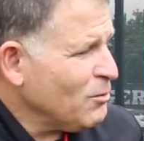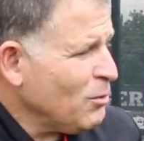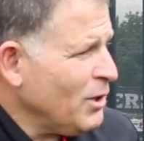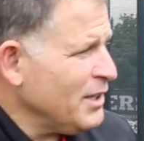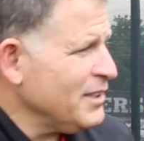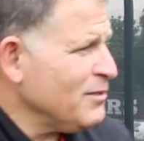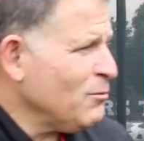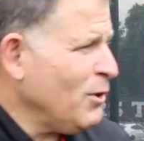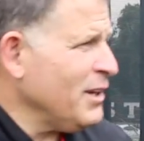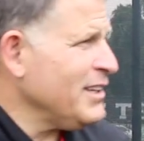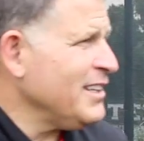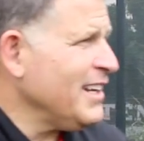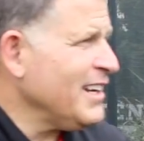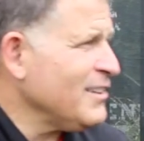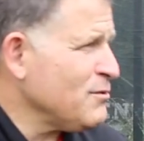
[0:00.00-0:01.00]

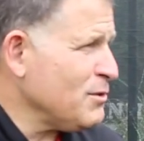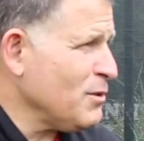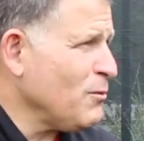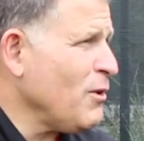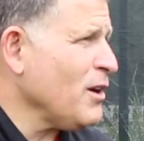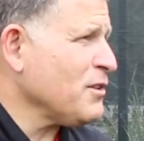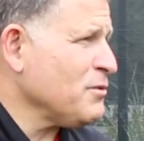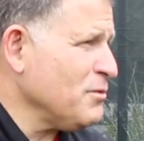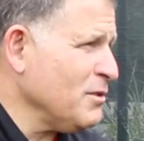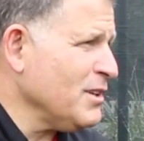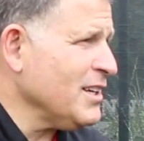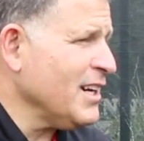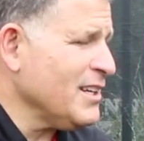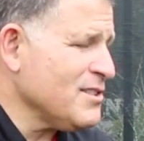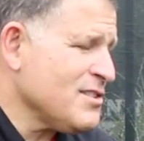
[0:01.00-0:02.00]
one-a-days when you walk through at
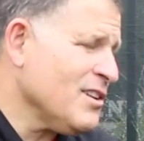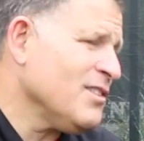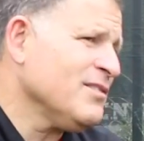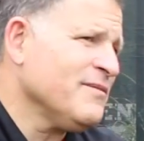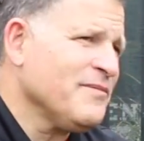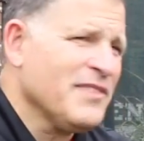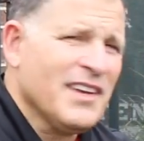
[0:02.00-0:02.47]
night. So,